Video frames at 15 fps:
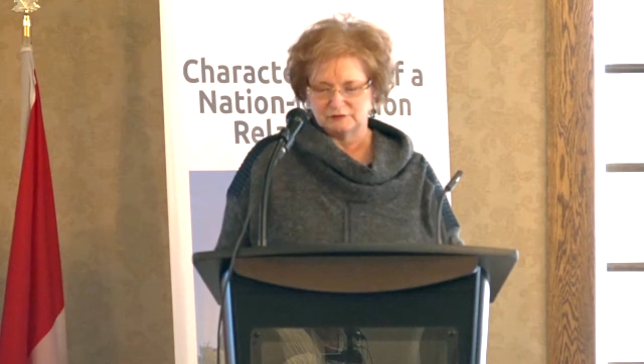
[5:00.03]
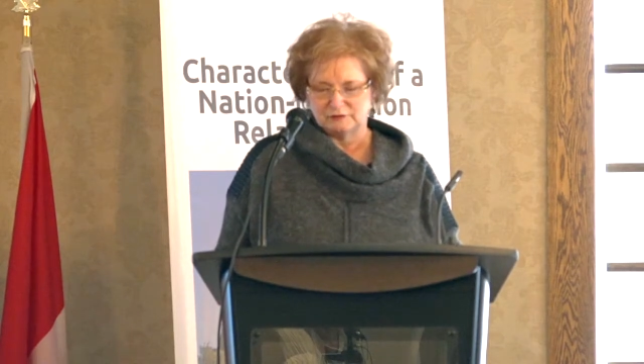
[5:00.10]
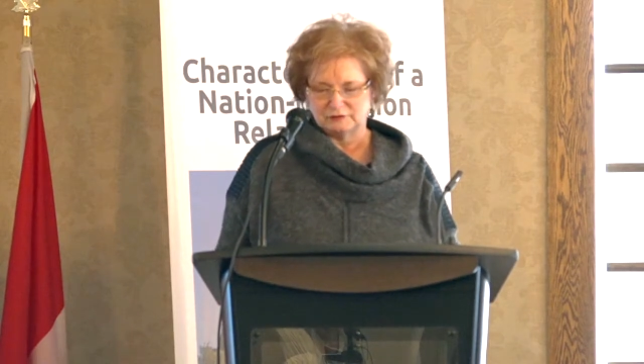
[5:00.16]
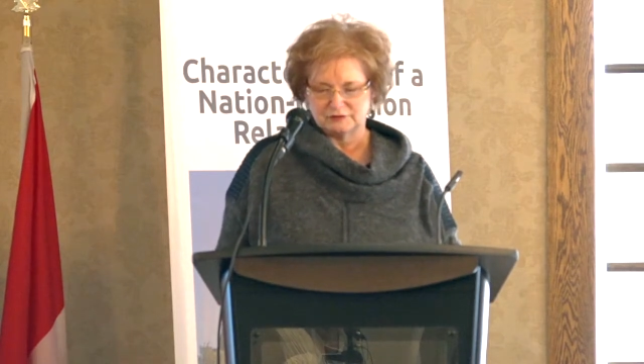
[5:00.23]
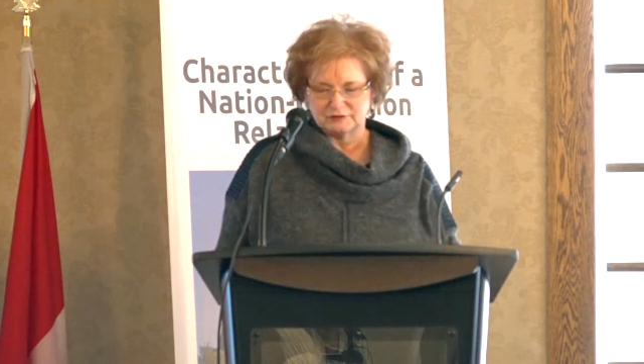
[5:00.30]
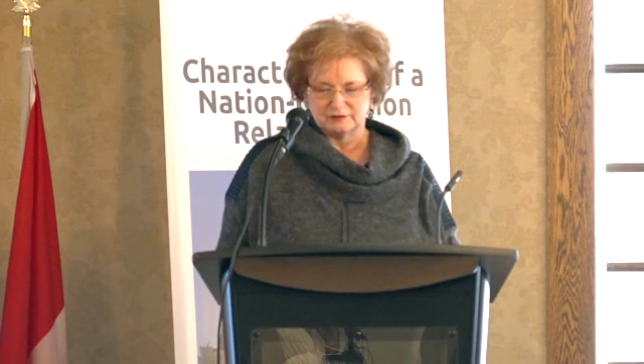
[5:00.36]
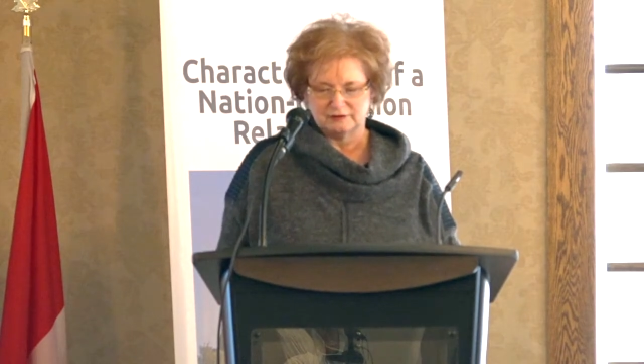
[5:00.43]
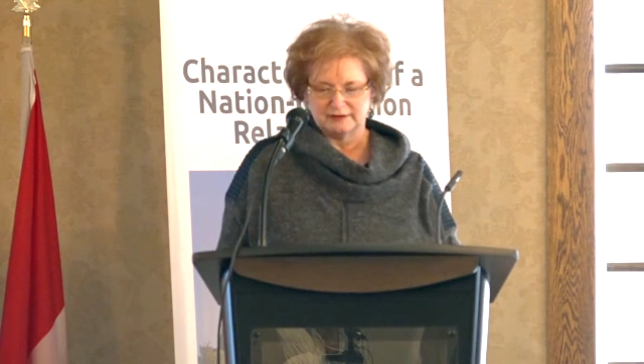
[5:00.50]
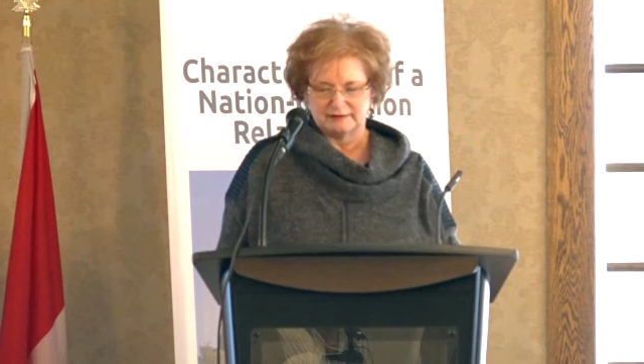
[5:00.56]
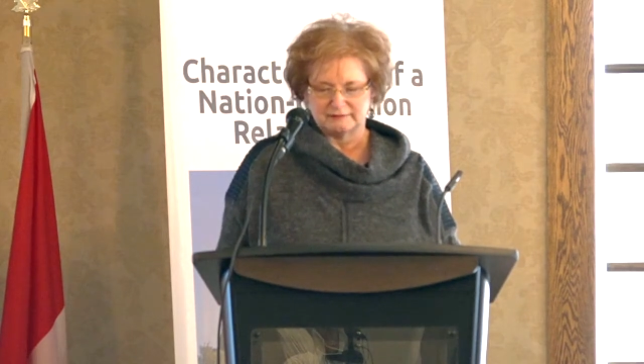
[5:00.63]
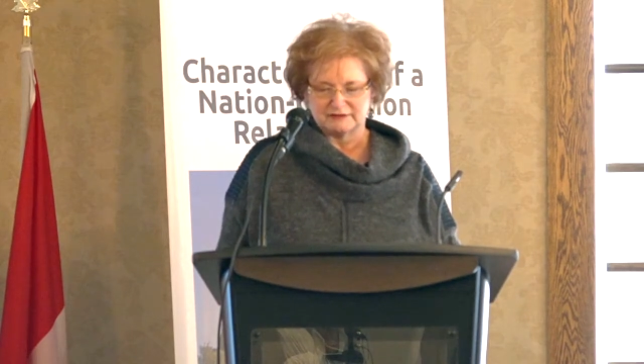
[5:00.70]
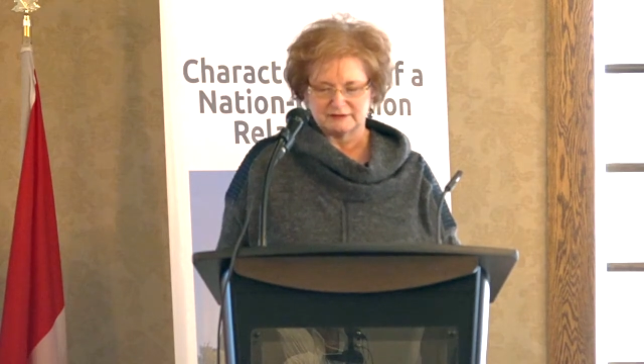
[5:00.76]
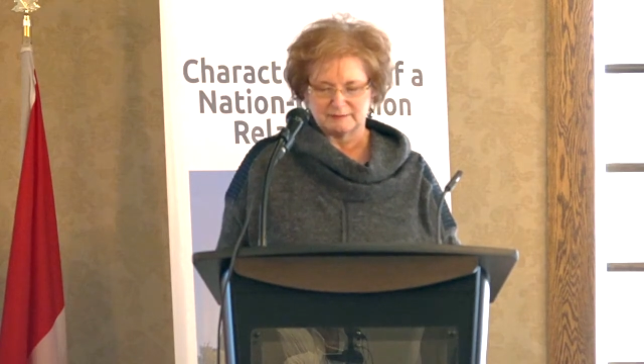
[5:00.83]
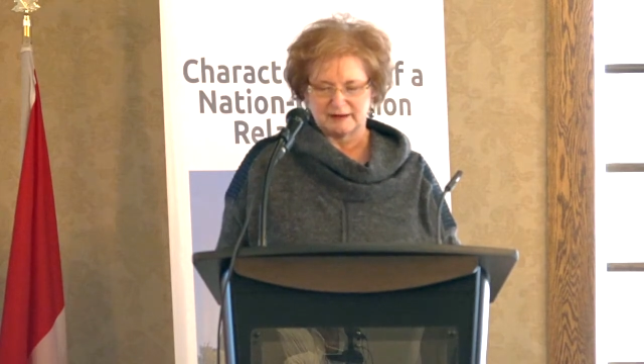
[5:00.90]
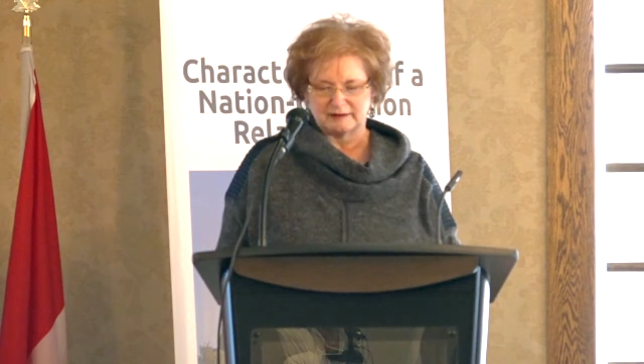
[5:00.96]
neutral and
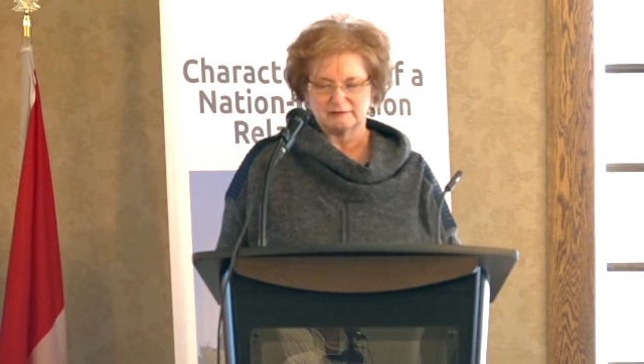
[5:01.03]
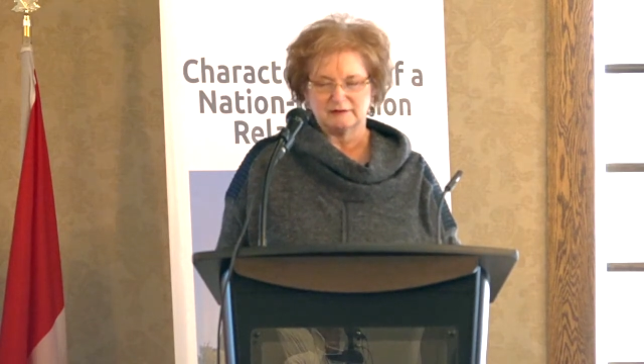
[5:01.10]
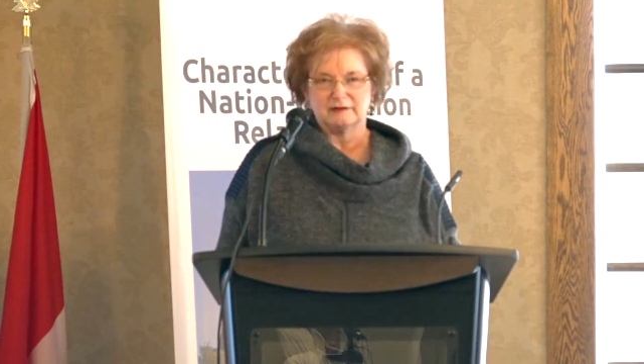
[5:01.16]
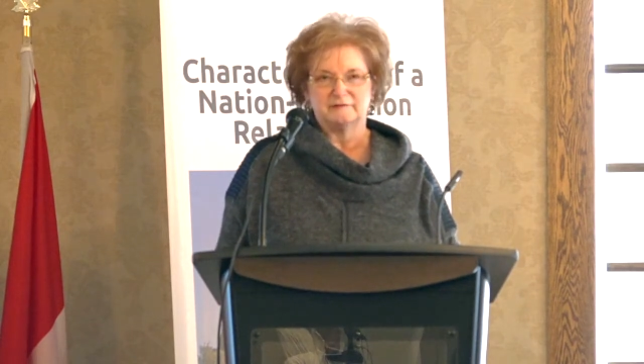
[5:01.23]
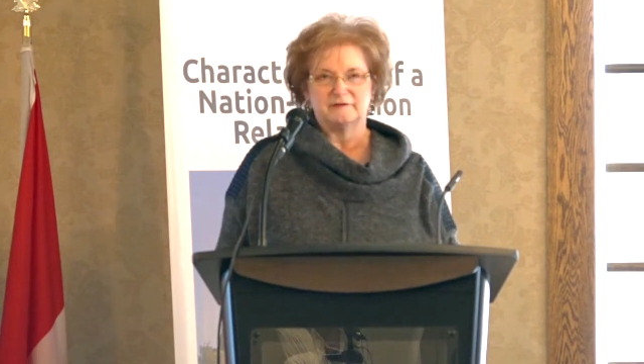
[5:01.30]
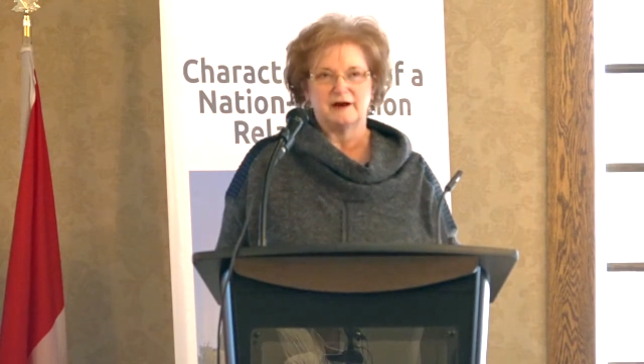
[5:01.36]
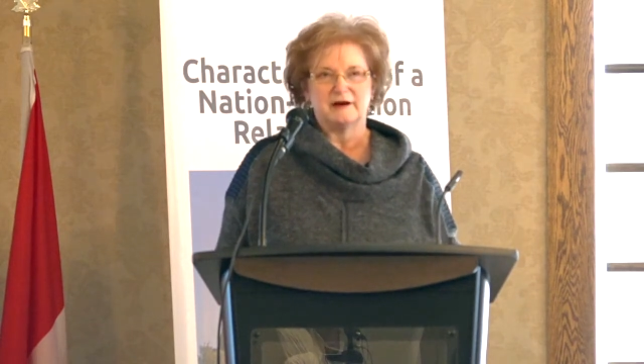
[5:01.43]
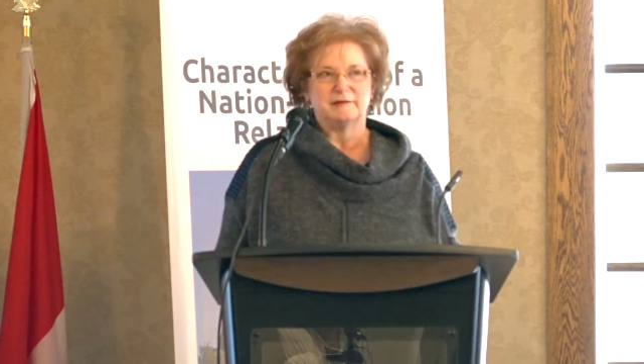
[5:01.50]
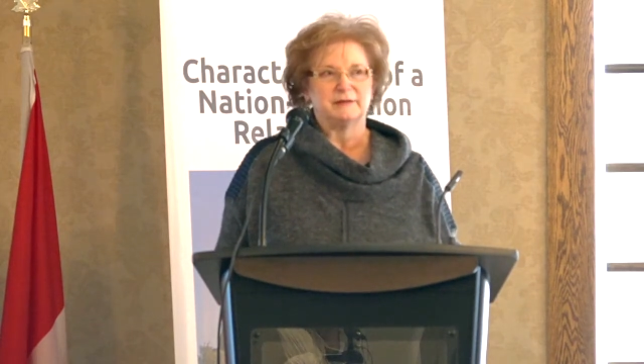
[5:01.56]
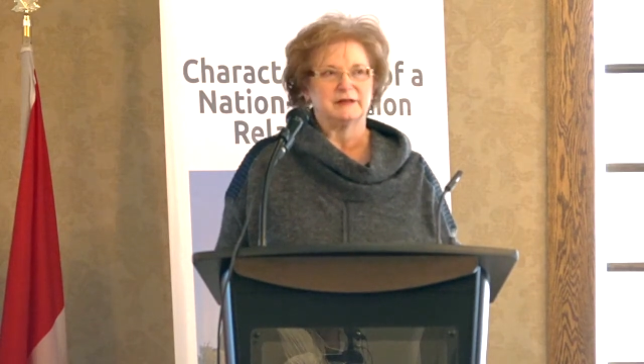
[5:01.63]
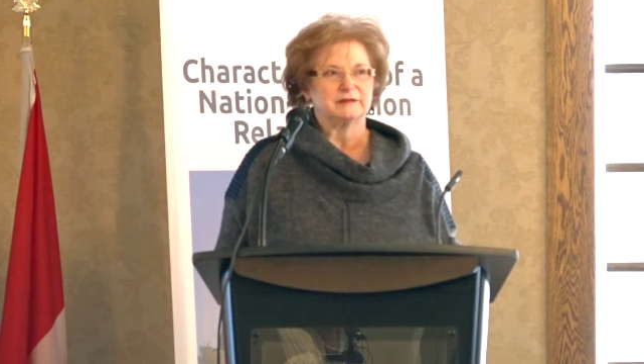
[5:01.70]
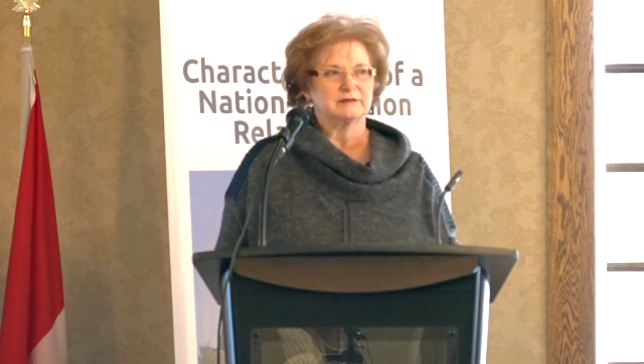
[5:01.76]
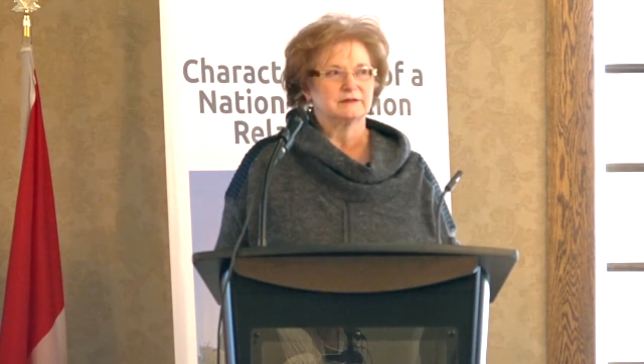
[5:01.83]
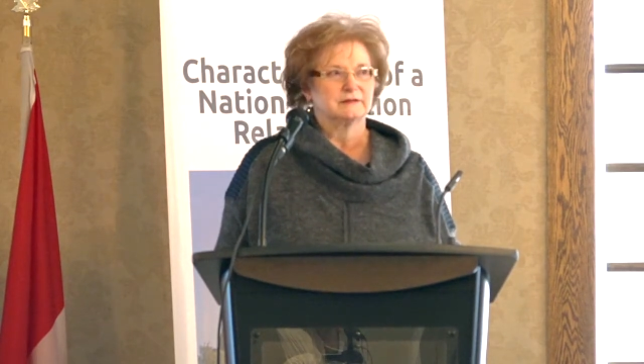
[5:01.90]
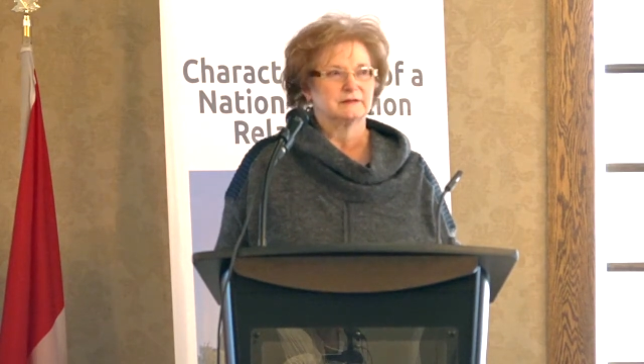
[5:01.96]
respectful
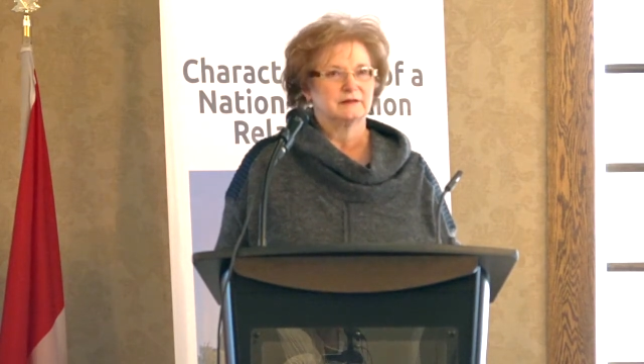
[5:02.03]
environment.